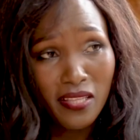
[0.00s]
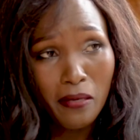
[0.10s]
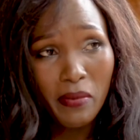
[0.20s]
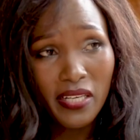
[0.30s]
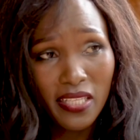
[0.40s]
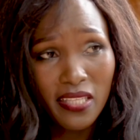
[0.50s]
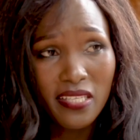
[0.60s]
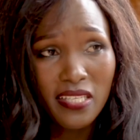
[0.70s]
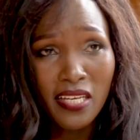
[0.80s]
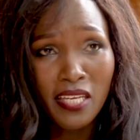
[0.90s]
in the market
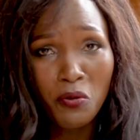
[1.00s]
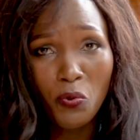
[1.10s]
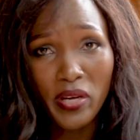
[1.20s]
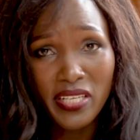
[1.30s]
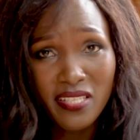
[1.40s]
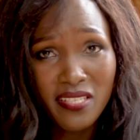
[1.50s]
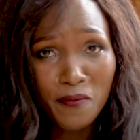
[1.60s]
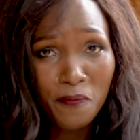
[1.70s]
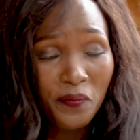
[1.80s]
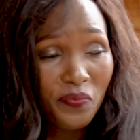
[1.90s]
that are now quite
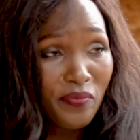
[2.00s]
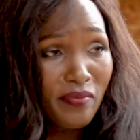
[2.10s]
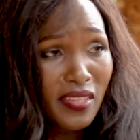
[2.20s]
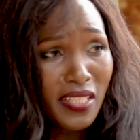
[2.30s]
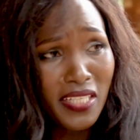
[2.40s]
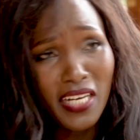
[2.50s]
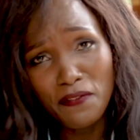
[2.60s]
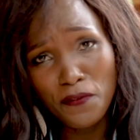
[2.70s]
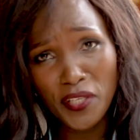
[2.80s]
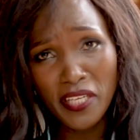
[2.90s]

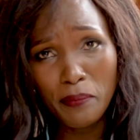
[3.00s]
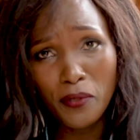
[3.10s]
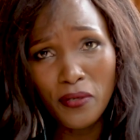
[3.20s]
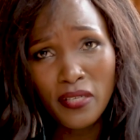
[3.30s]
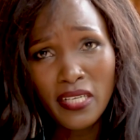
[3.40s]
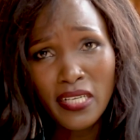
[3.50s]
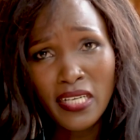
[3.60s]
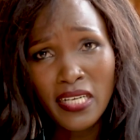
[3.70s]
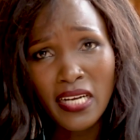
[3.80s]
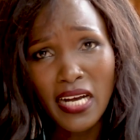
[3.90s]
affordable.
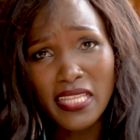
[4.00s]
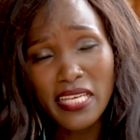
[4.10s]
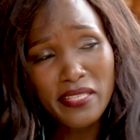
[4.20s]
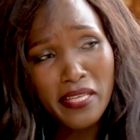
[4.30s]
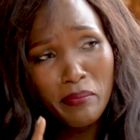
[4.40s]
And there is